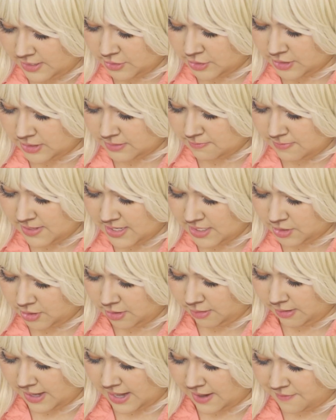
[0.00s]
and just make
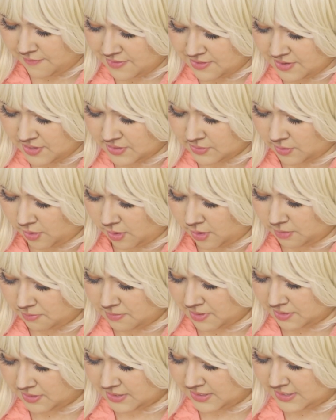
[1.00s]
sure everything is all
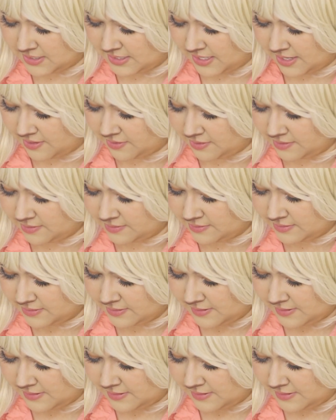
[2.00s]
melted together.